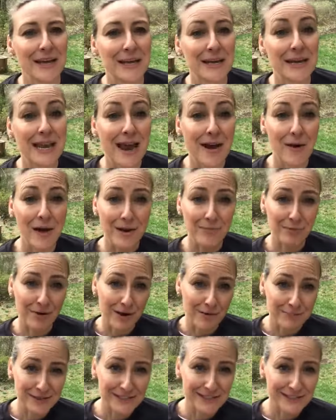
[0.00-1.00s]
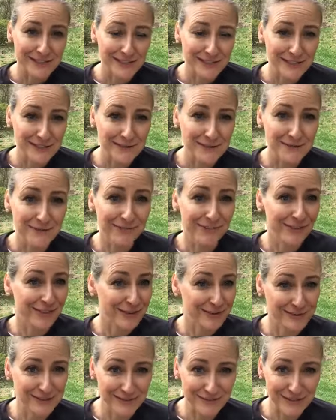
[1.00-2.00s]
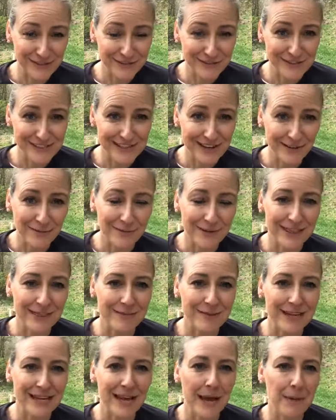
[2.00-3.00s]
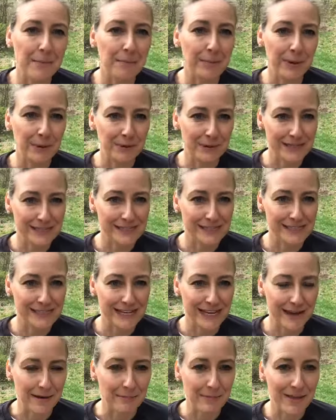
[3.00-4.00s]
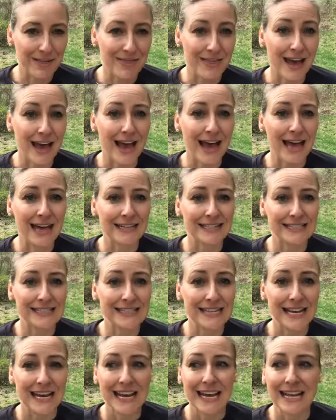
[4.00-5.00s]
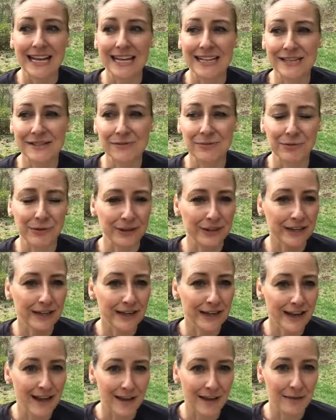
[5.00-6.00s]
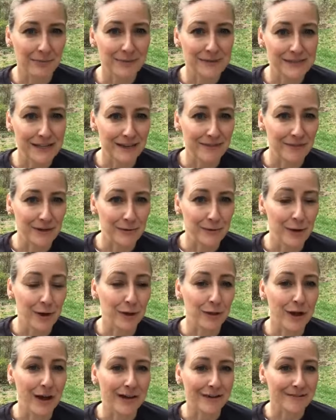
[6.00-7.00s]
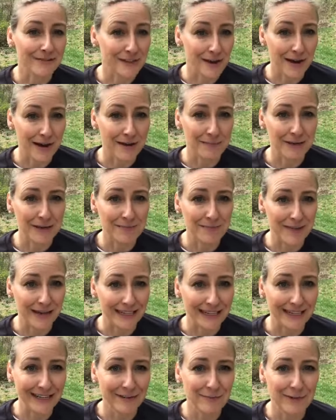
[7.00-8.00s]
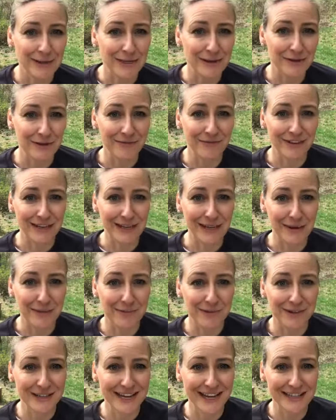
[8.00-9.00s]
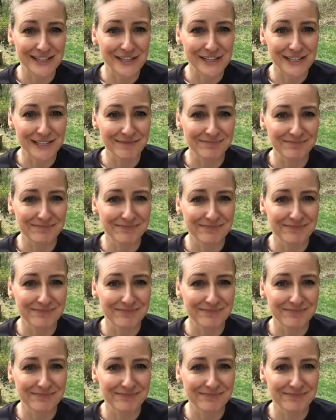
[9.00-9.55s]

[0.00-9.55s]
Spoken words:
Now, I promised you, for those of you who stuck with me, a bonus tip that is really going to help save you a lot of time and money with your video production.